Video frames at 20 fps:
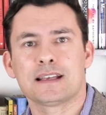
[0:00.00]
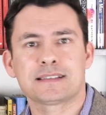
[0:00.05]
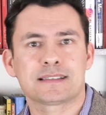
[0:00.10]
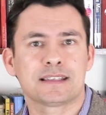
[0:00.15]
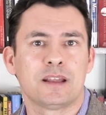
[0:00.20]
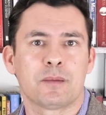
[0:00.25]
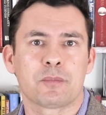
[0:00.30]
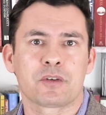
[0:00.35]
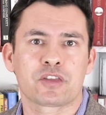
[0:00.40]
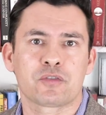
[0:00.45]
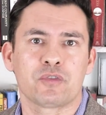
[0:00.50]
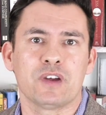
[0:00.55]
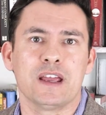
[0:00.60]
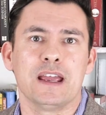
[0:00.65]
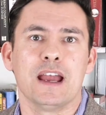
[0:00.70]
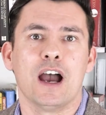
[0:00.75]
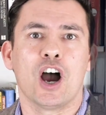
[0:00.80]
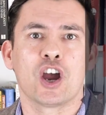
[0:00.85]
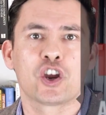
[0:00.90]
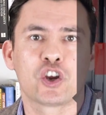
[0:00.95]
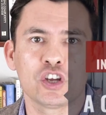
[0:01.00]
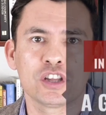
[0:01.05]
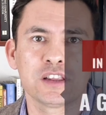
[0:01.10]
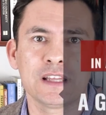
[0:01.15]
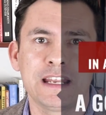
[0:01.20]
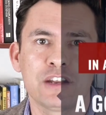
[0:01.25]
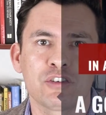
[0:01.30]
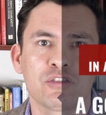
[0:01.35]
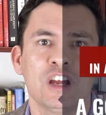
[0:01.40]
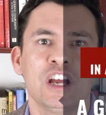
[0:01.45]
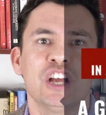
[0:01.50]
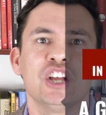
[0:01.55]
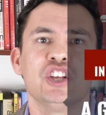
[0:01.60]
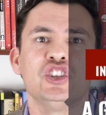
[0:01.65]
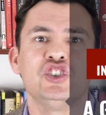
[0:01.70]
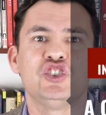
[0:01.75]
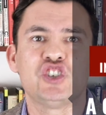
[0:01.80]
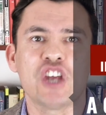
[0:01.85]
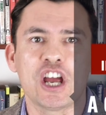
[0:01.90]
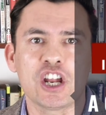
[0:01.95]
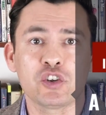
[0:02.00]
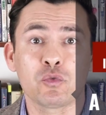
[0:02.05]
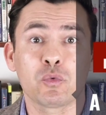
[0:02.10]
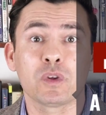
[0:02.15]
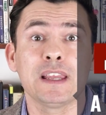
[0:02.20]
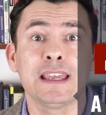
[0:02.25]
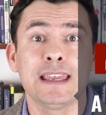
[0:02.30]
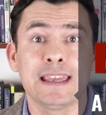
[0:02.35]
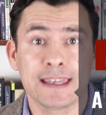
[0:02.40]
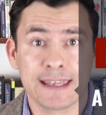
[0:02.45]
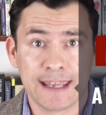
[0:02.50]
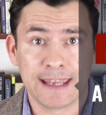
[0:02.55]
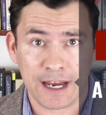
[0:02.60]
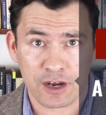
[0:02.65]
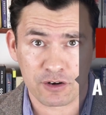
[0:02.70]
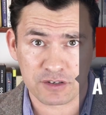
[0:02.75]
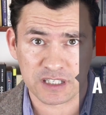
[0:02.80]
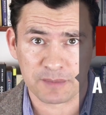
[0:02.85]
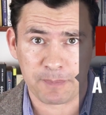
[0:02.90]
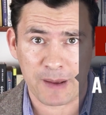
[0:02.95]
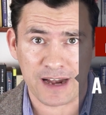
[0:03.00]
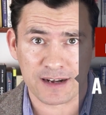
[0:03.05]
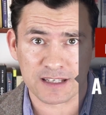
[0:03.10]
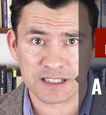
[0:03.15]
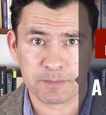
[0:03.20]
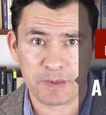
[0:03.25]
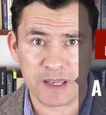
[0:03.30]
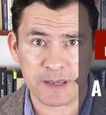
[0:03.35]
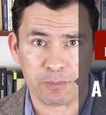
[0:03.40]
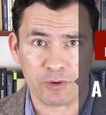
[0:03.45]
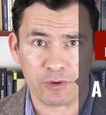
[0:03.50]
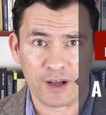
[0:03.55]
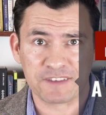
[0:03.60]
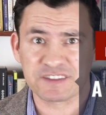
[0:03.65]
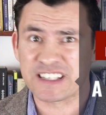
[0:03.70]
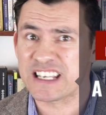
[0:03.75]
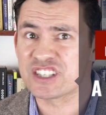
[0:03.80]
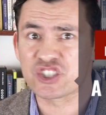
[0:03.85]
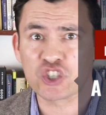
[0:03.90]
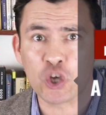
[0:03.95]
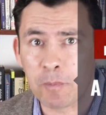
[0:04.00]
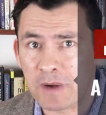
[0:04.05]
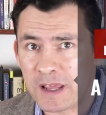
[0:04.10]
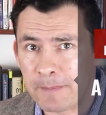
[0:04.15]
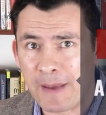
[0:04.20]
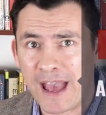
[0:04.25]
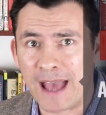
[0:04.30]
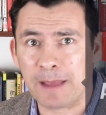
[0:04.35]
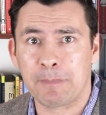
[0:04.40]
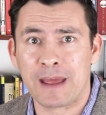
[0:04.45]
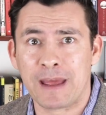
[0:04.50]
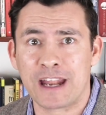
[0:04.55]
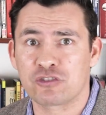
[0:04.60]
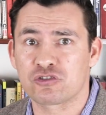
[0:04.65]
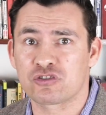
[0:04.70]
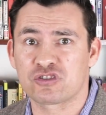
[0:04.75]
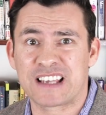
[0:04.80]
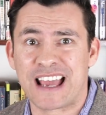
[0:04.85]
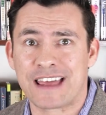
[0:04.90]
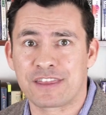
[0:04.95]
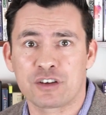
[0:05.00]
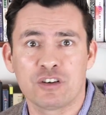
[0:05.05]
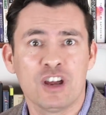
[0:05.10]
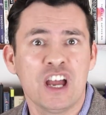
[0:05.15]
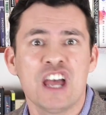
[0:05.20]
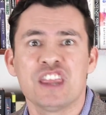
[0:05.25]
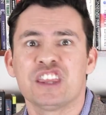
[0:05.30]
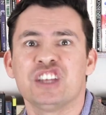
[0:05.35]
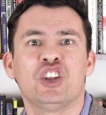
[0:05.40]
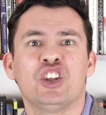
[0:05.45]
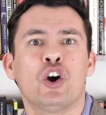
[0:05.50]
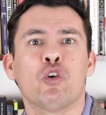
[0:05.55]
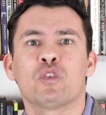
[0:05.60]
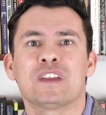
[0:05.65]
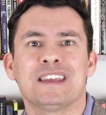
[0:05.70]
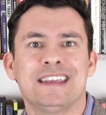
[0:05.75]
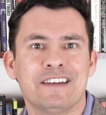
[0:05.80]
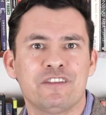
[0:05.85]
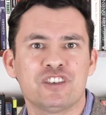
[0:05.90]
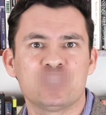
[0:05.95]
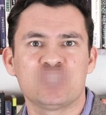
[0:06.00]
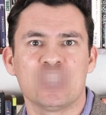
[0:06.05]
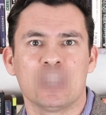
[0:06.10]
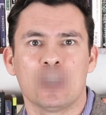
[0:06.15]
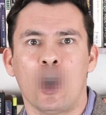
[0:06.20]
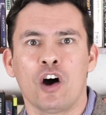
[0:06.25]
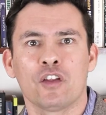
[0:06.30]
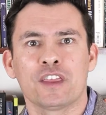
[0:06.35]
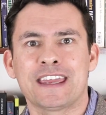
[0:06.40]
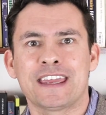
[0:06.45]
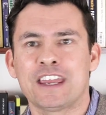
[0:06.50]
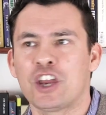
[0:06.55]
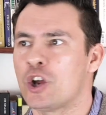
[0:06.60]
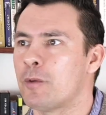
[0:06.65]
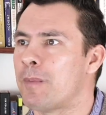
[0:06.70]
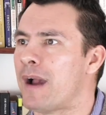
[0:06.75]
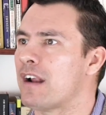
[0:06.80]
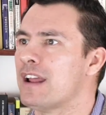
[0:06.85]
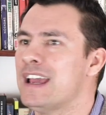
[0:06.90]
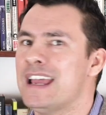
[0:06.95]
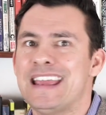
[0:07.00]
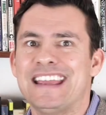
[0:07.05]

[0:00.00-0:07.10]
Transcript: Lesson number three a good leader genuinely cares about his people. I've seen so many bad managers out there, they don't give all they care about